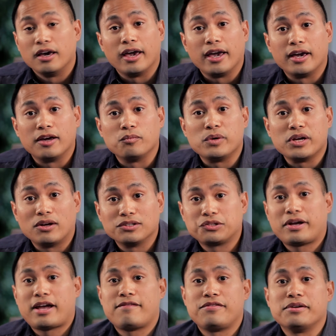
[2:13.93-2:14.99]
and we also
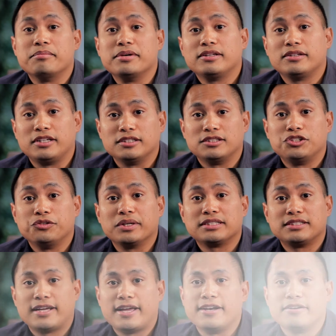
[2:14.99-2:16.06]
have the ability to extend